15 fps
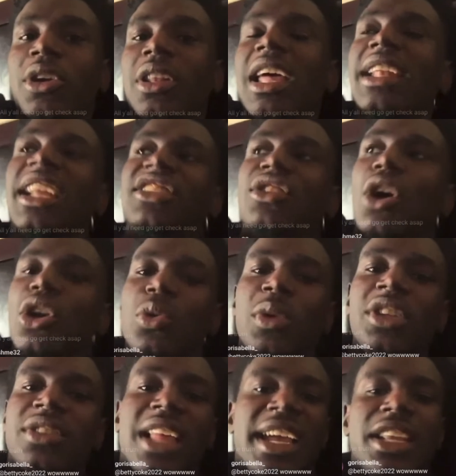Like, that's the only
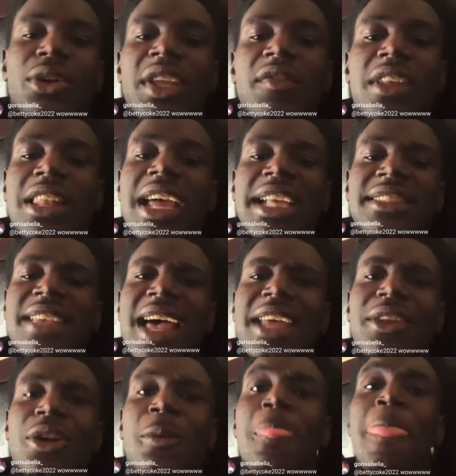reason why he don't even like Ty
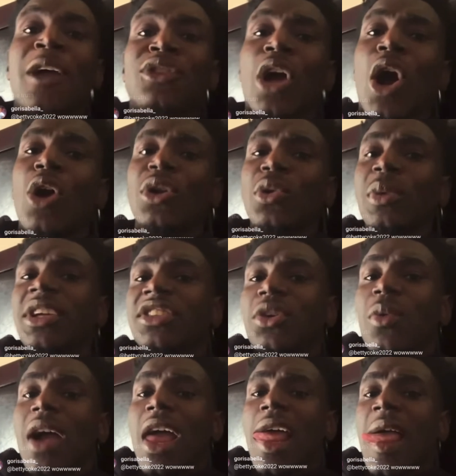Dunn. The only reason
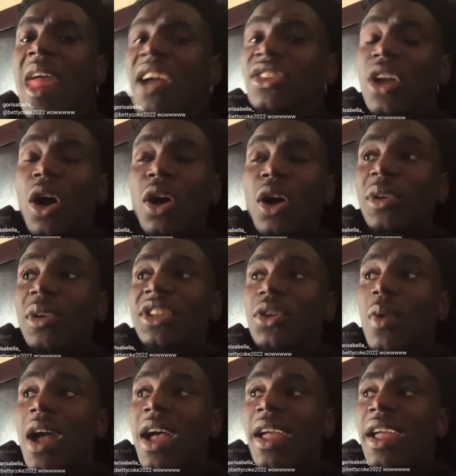why, the only reason
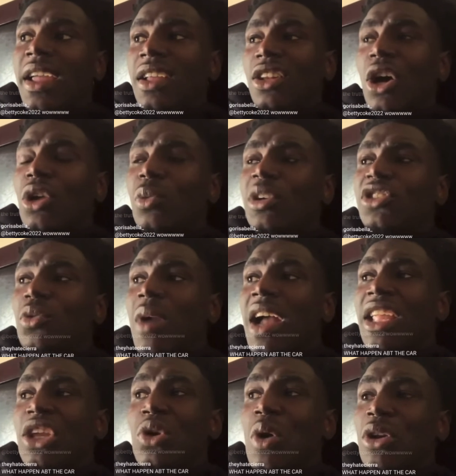why, the only reason why
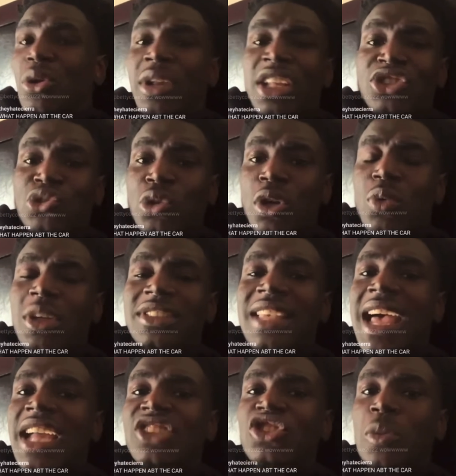he going on that trip with
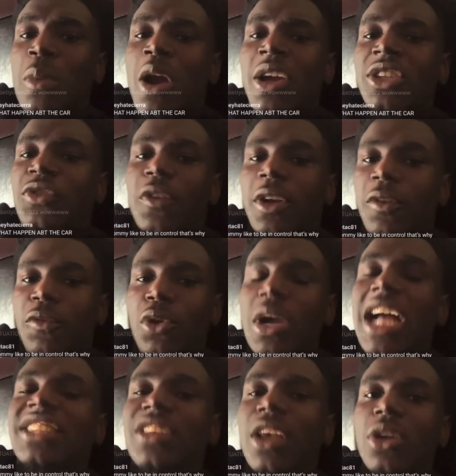Ty and Shamar is for the view.
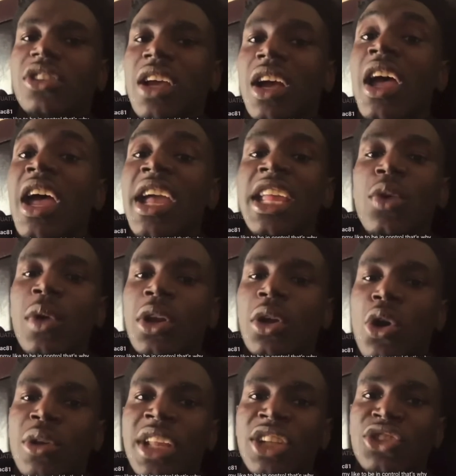I told y'all, he want to go
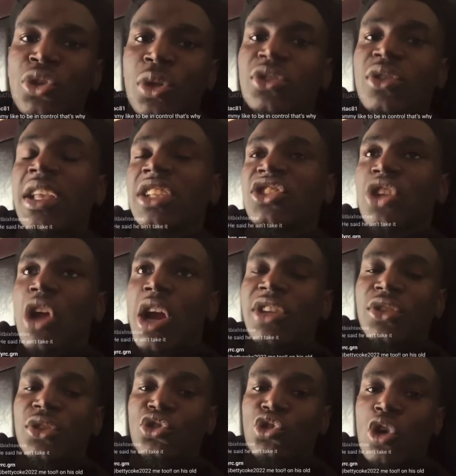on that trip so he can start
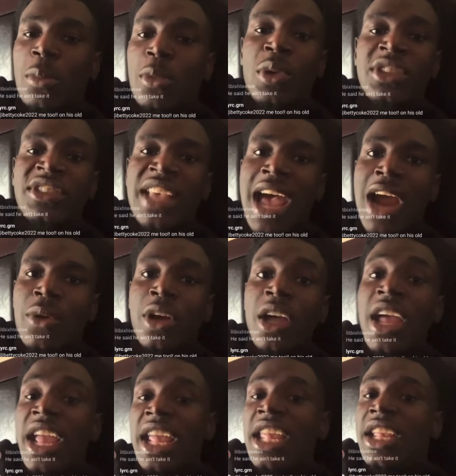some drama Tyra
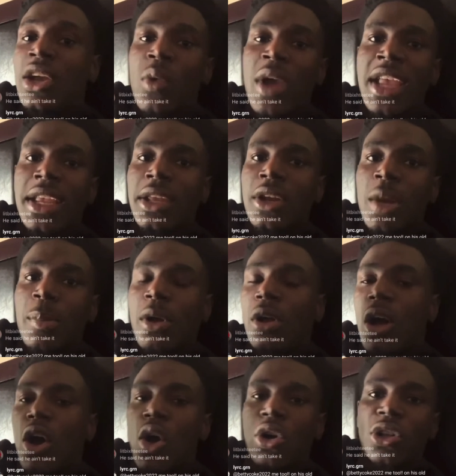and he can wake it up on,
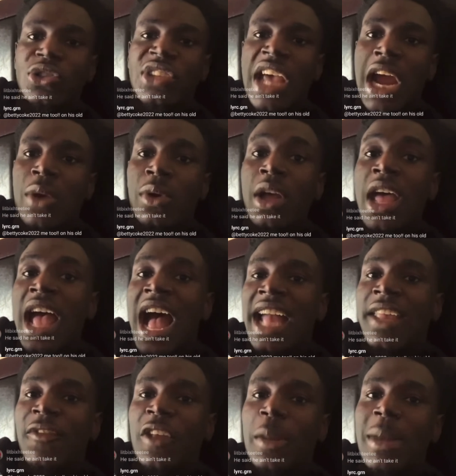on, on Tyra, how he
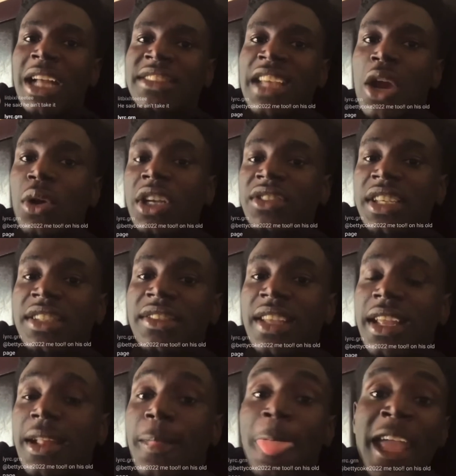feel about Tyra. Cause he
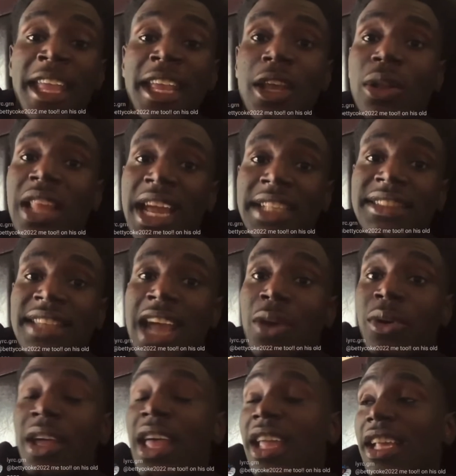said he don't like
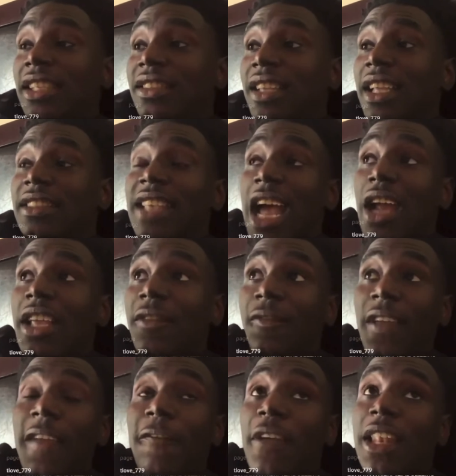Tyra. He said Ty, he,
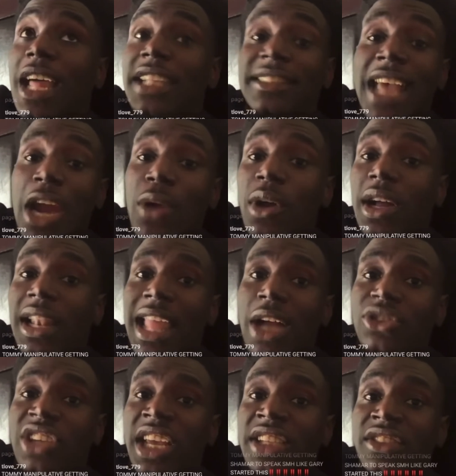he feel like Tyra a clout
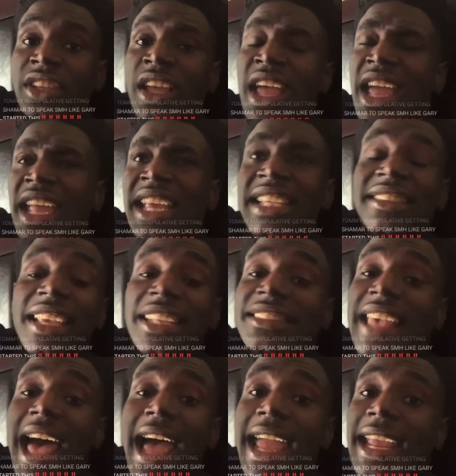chaser and he said
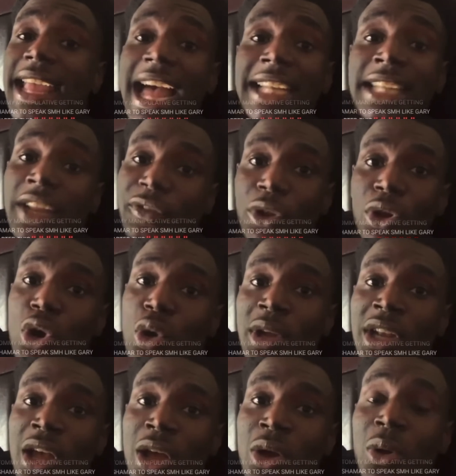Ty ain't got nothing going
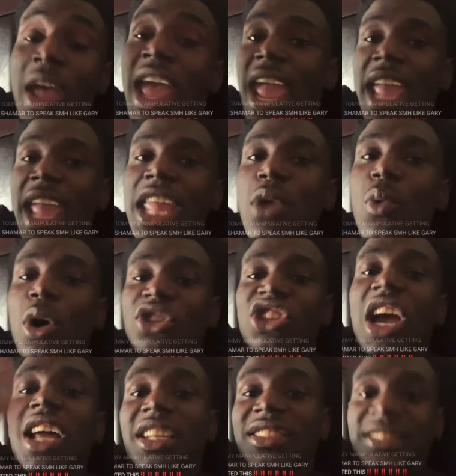on and he want
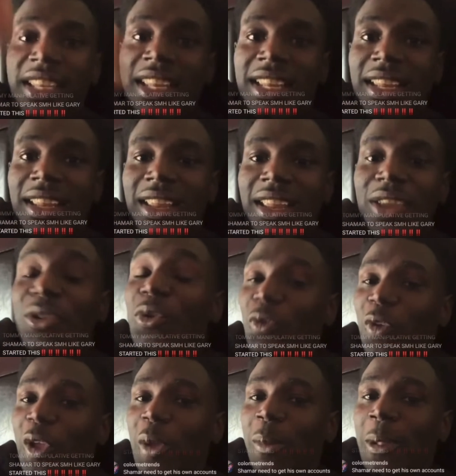y'all to see it. You
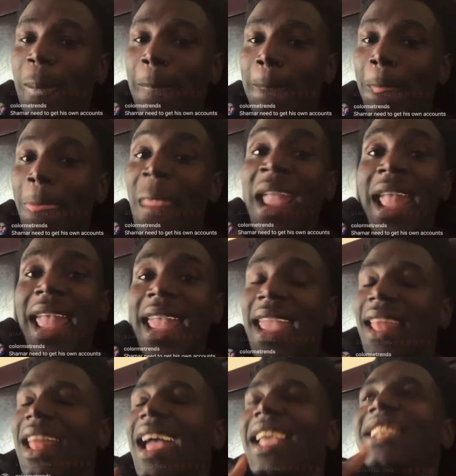feel me? And
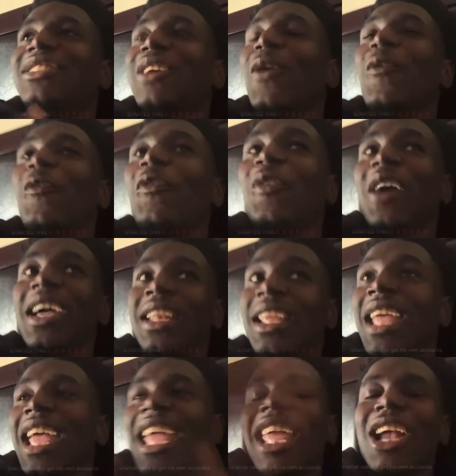like it's so funny.
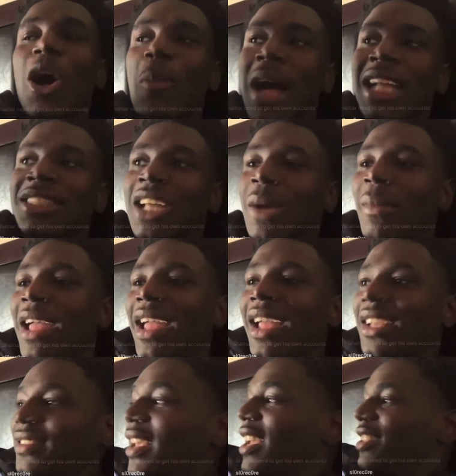And he go my dumb
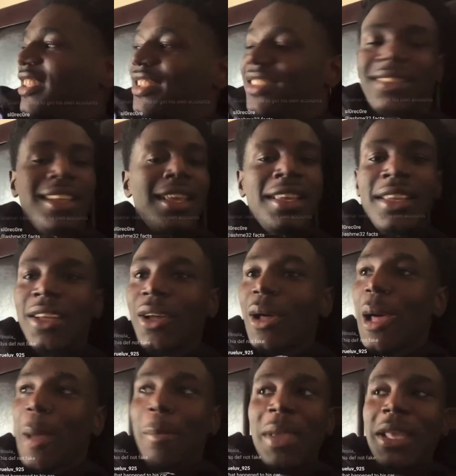ass just sitting here
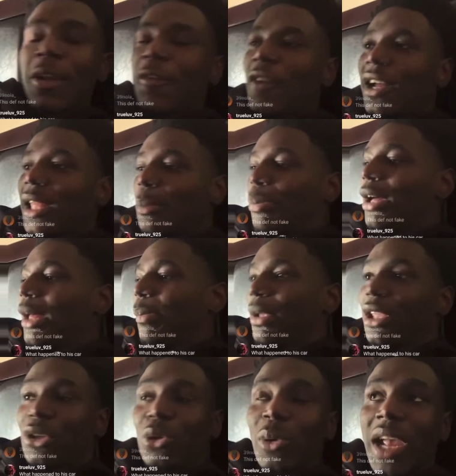being a fucking puppy,
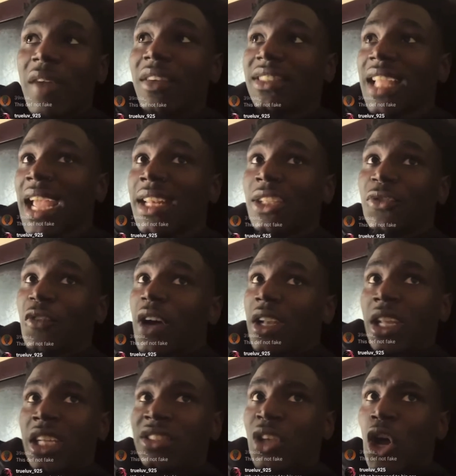doing everything this fuck
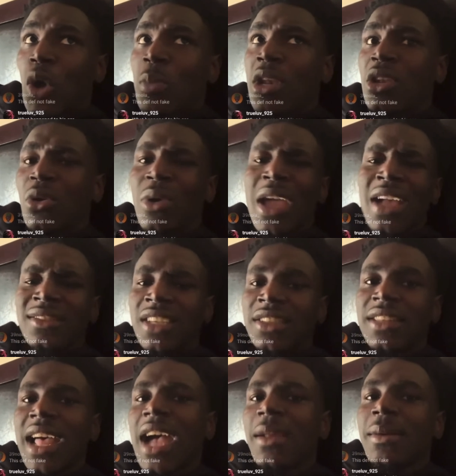nigga told me to do. Just
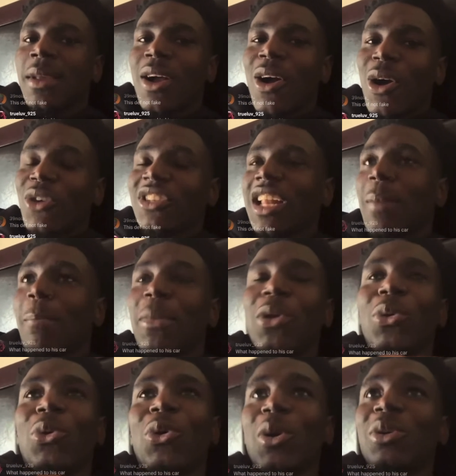like I ain't even gonna hold y'all. I'm gonna be
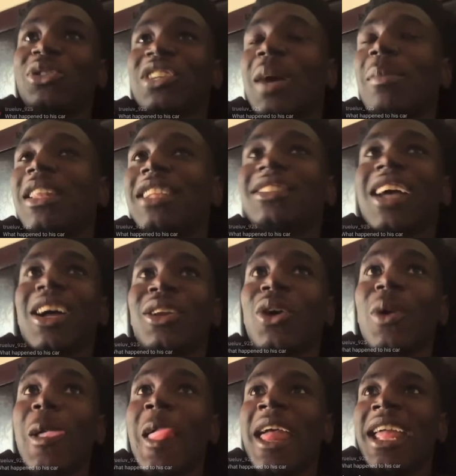real with y'all. I'm gonna let y'all know.
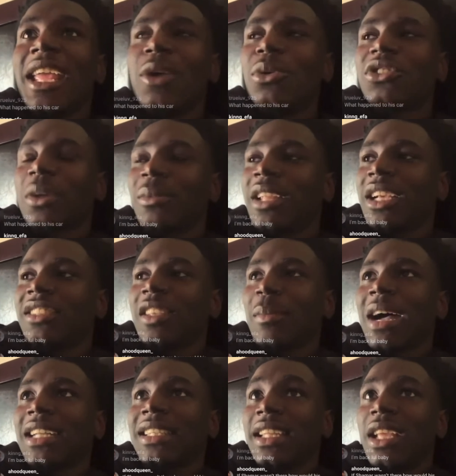It was some niggas in my
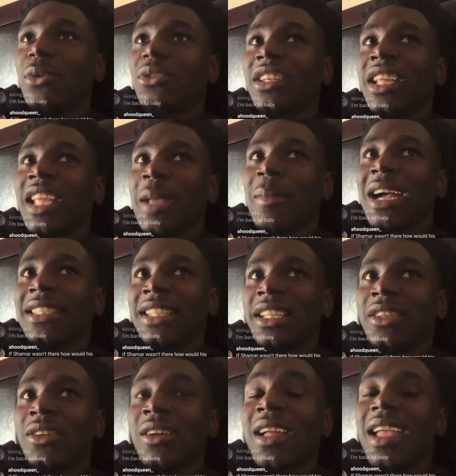D it was a nigga in my
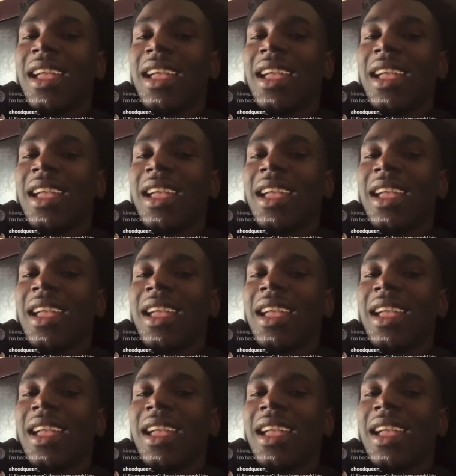DM.